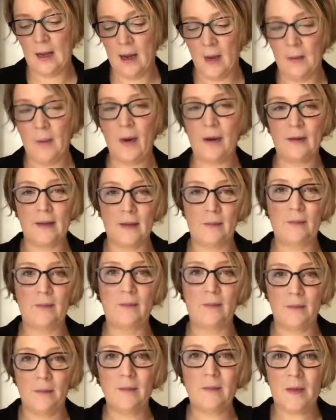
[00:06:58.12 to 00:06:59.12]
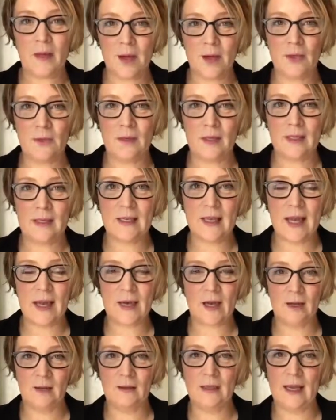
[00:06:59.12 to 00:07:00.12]
among the countries
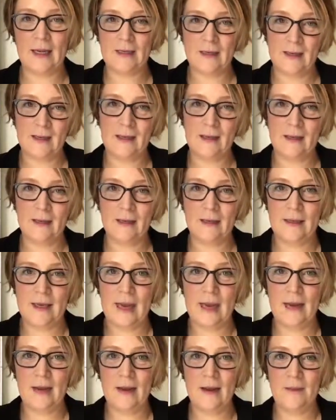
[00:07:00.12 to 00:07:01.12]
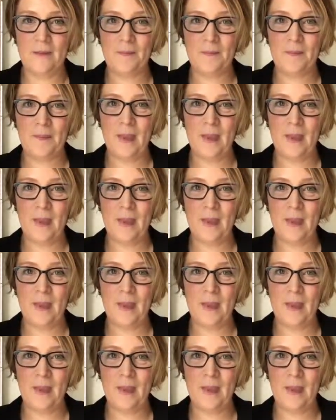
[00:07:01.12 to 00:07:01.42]
that collected data.